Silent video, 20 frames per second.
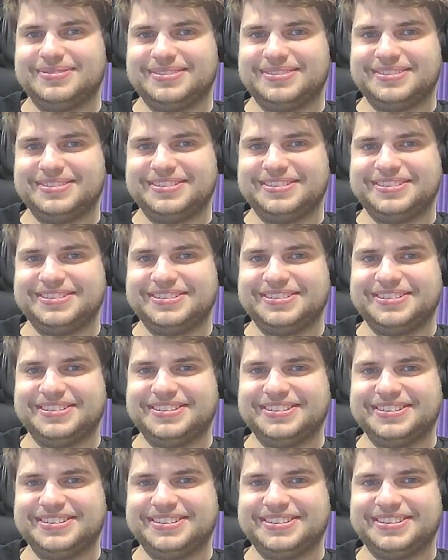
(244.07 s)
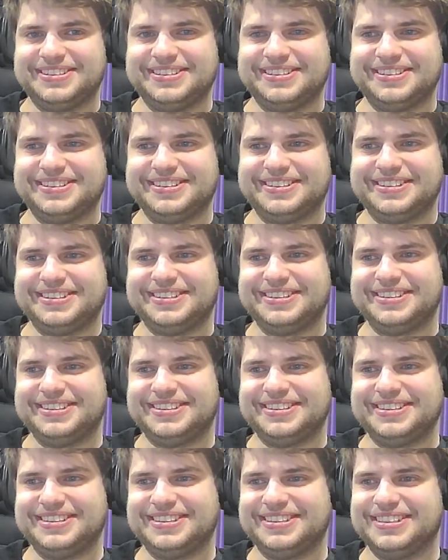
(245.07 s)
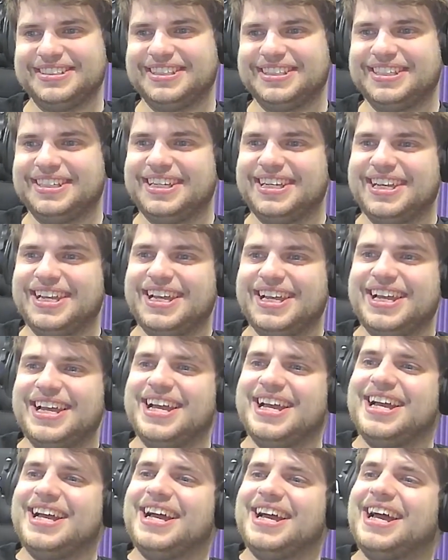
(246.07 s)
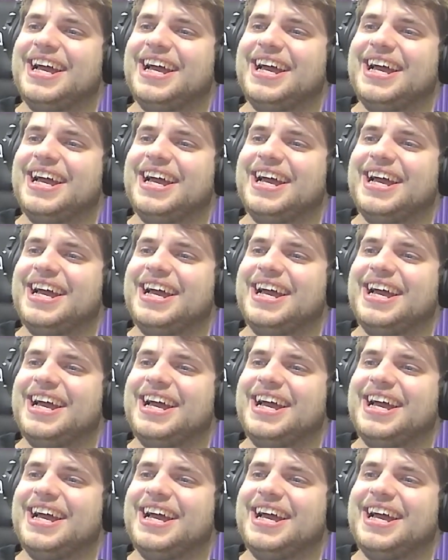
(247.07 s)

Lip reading: [no speech]